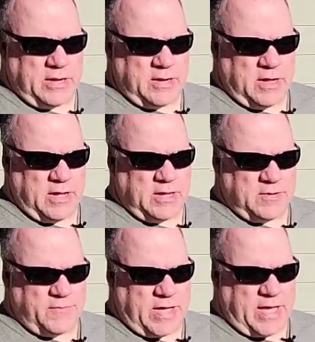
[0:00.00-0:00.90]

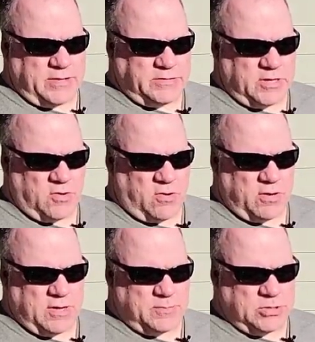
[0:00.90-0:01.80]
And as
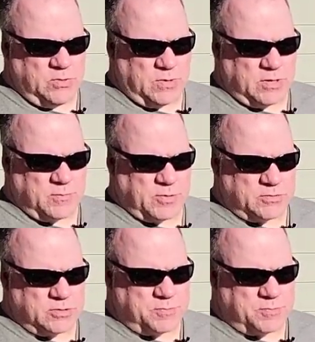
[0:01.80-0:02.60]
it caught up to one of the